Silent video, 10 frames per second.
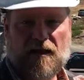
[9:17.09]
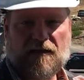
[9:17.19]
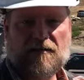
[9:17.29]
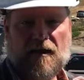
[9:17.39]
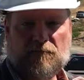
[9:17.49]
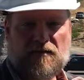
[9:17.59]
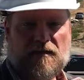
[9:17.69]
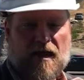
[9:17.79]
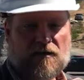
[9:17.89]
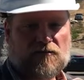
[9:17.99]
at
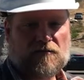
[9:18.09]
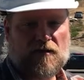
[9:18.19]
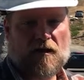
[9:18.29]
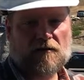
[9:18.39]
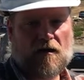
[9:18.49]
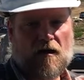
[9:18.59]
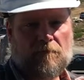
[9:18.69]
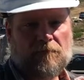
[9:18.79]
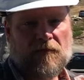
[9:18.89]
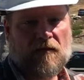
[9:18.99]

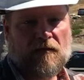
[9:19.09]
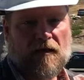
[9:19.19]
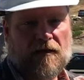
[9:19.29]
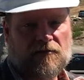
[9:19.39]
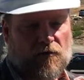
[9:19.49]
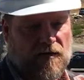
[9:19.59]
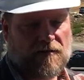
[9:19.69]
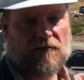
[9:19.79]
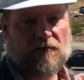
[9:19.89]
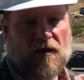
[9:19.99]
mtashland.com and
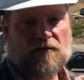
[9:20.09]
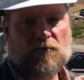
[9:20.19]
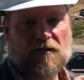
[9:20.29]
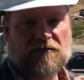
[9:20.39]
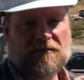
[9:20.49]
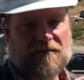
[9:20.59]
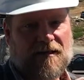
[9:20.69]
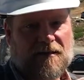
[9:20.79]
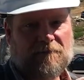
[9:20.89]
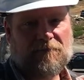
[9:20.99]
donate to the Lodge Project
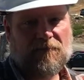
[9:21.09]
today.